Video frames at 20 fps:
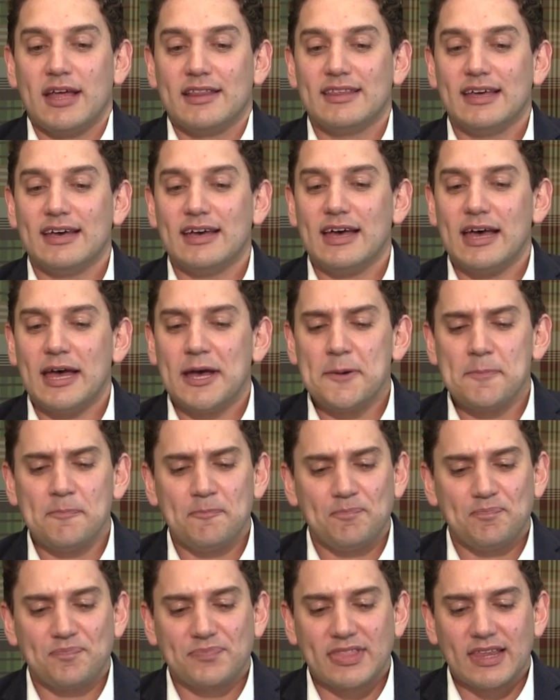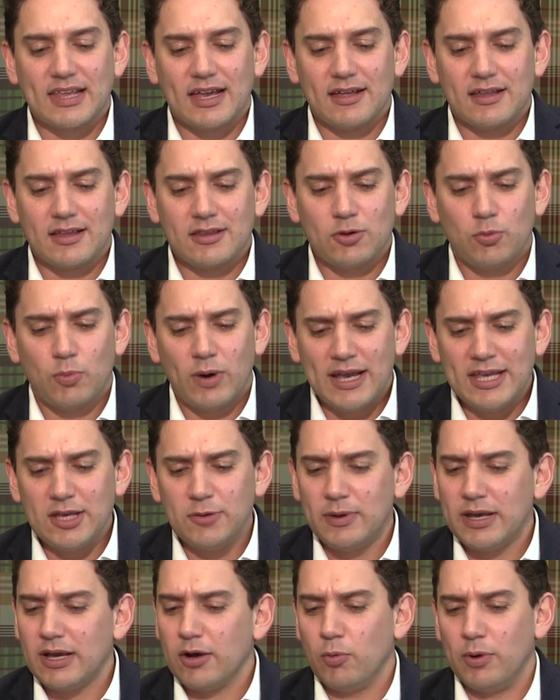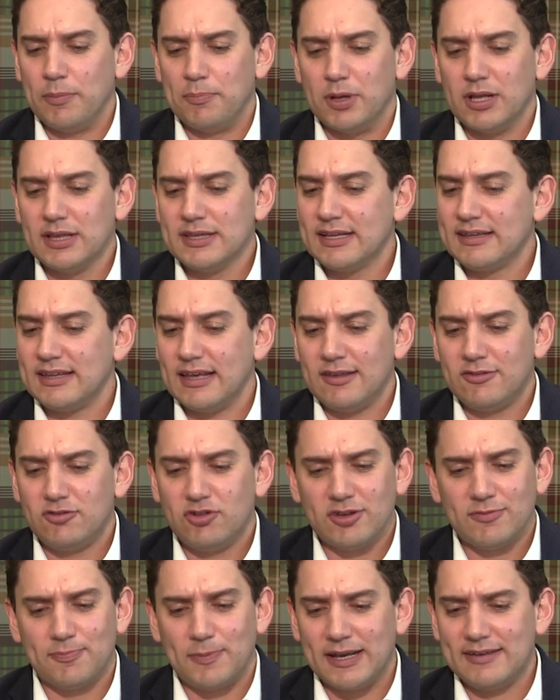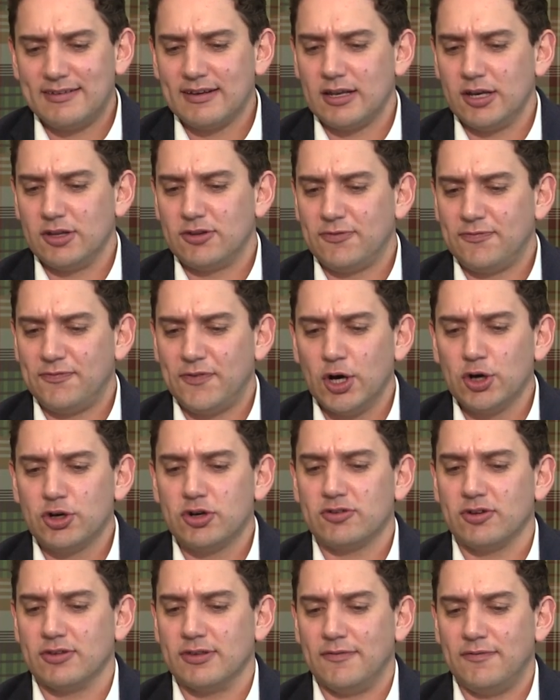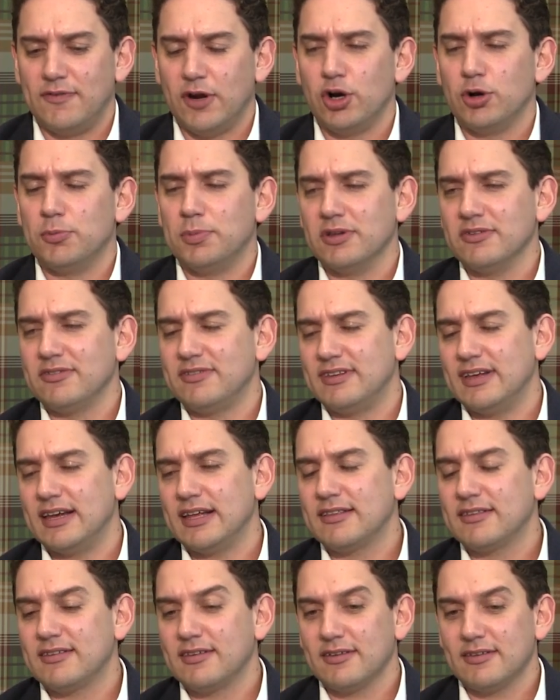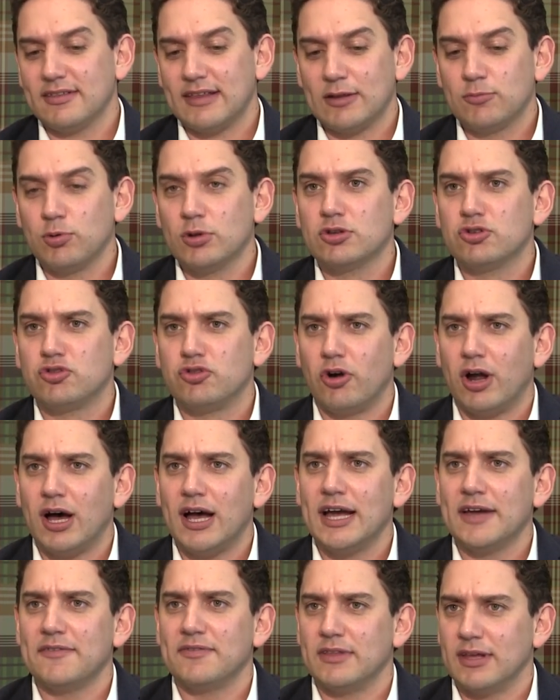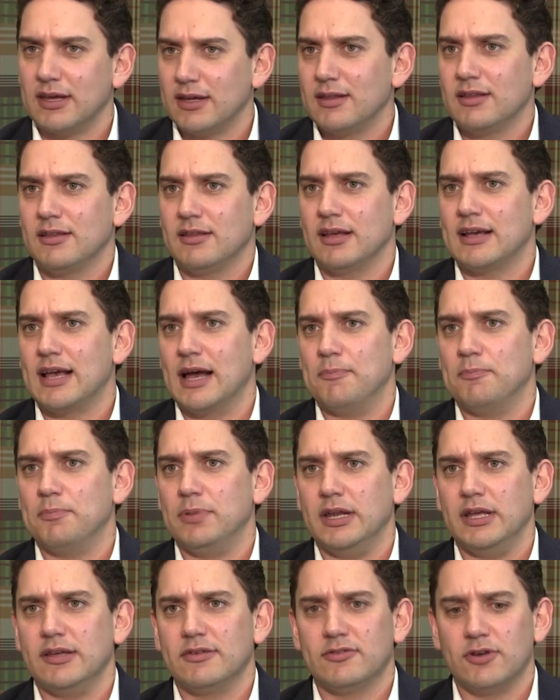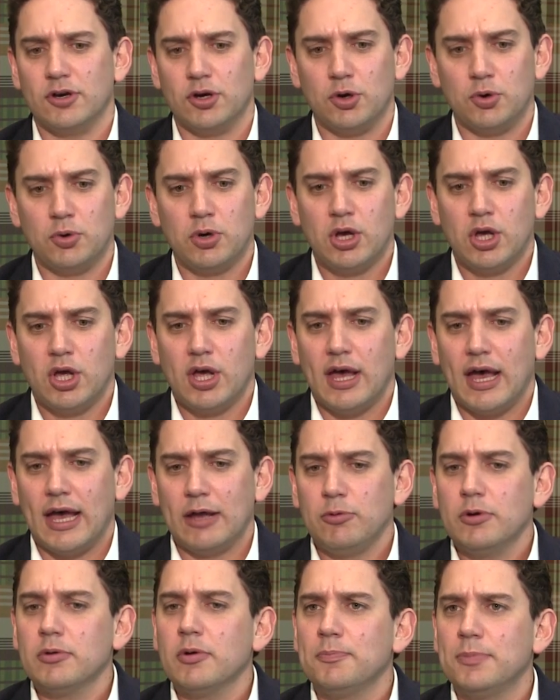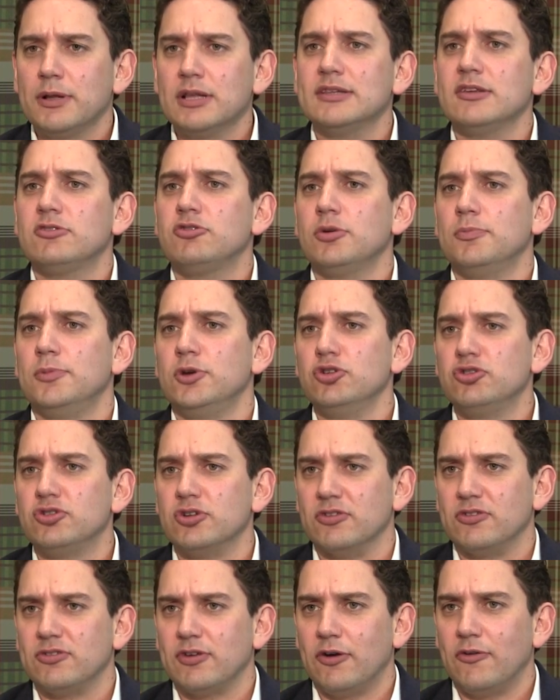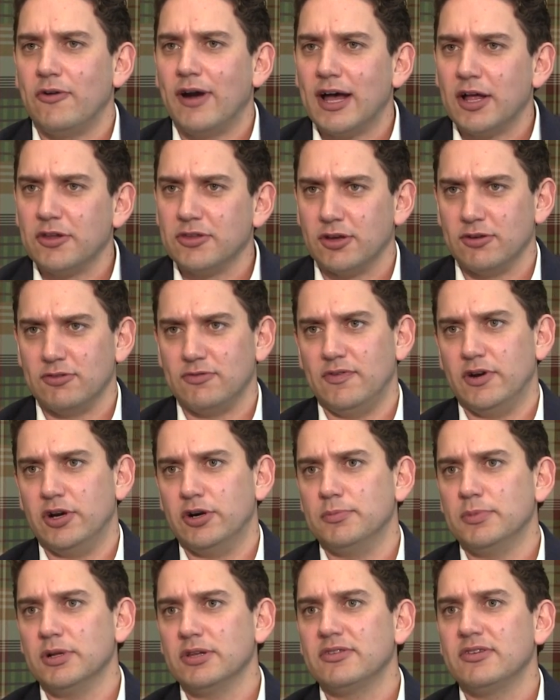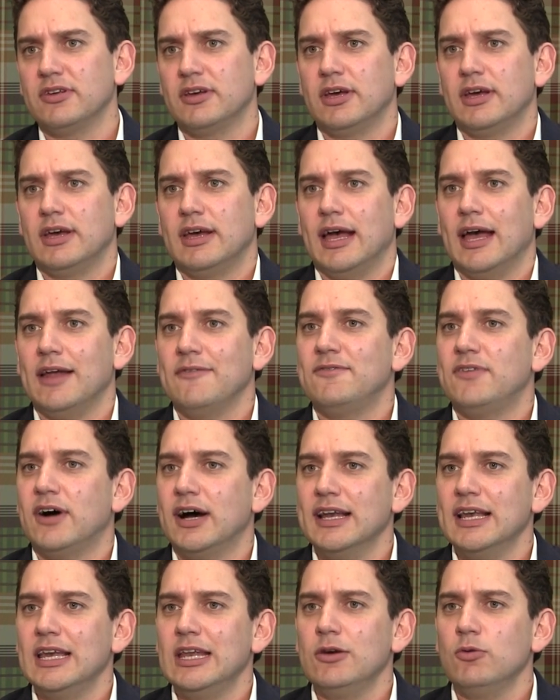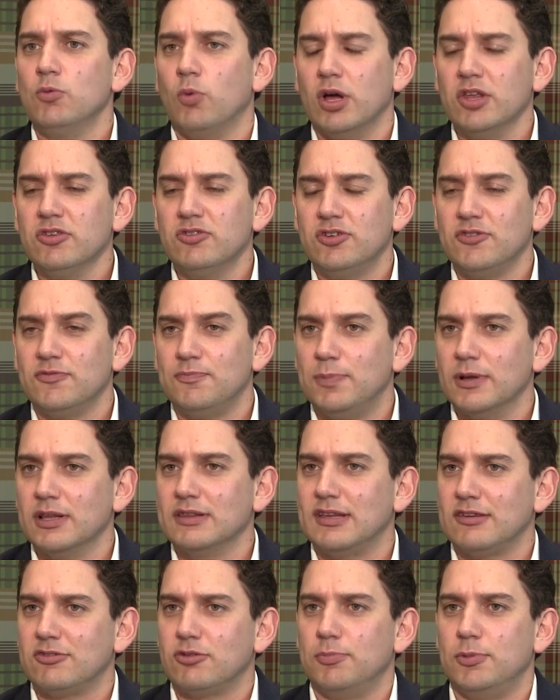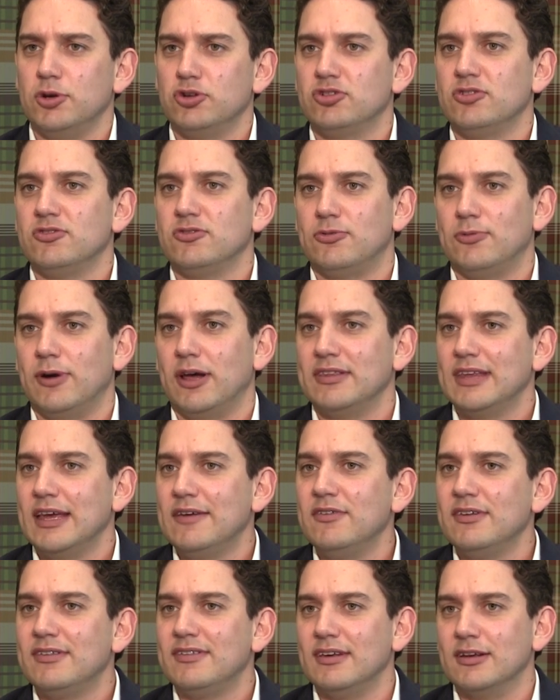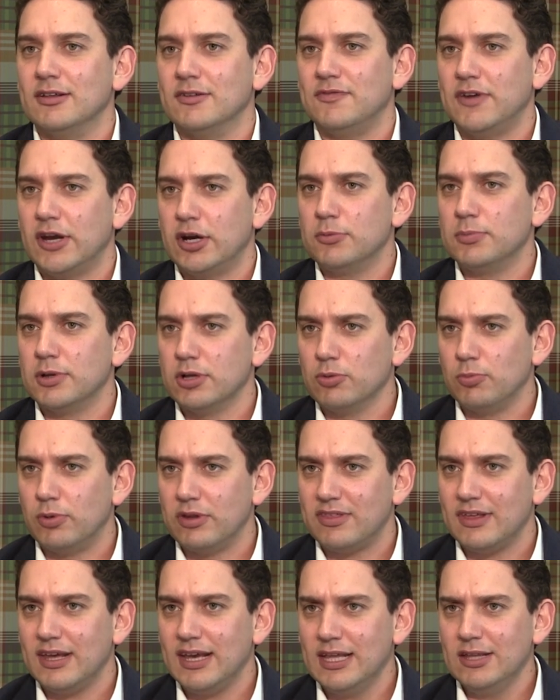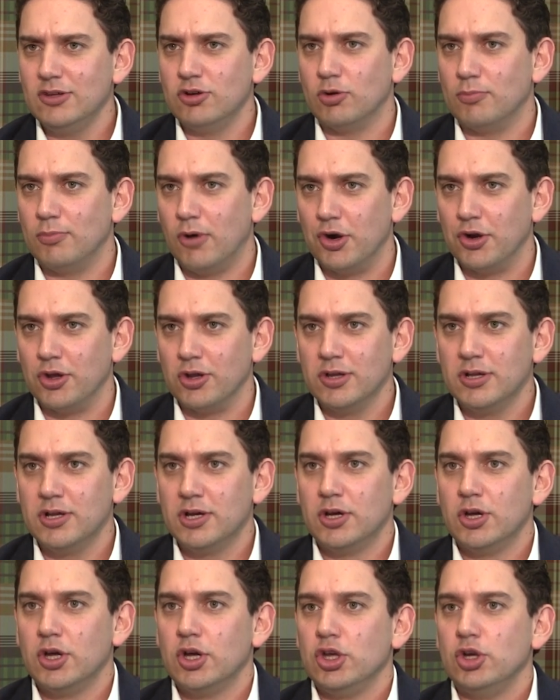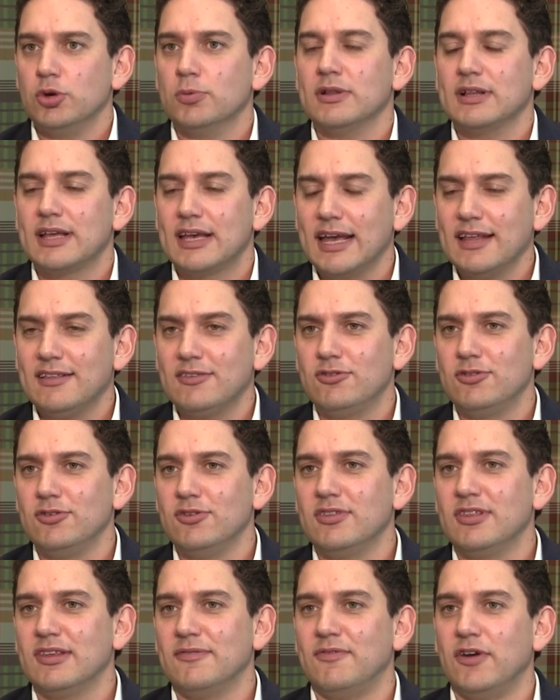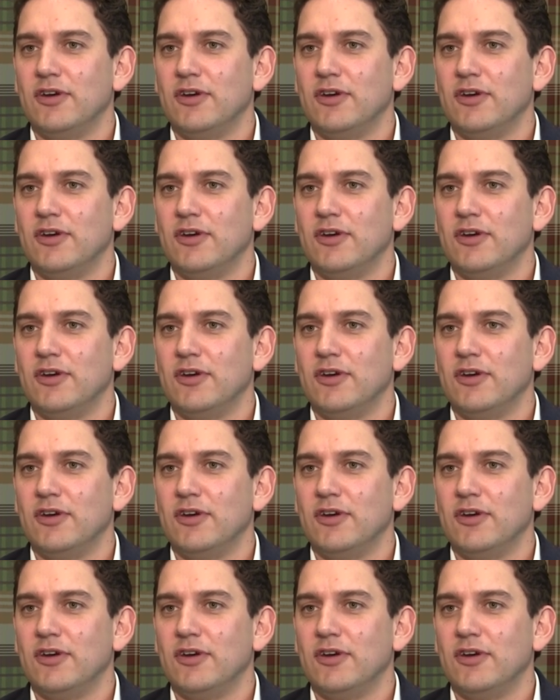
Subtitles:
The way we build it is just basically to focus on the variables that will drive the company. So, and we will build distributions around those variables. And finally, once you've built distributions around every single variable within your model, you will get to the